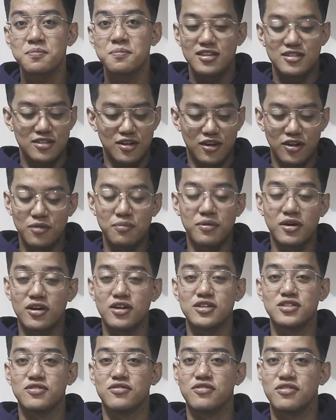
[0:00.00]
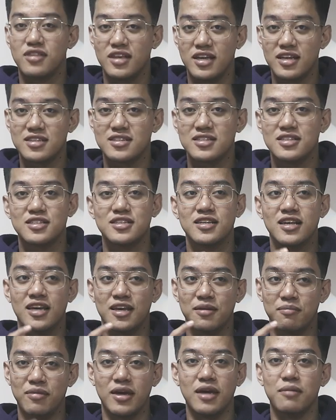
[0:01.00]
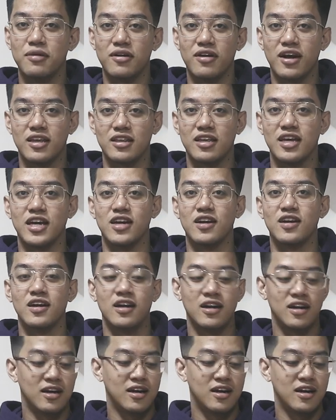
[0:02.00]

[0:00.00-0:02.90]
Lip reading: it's all because of this baby right here.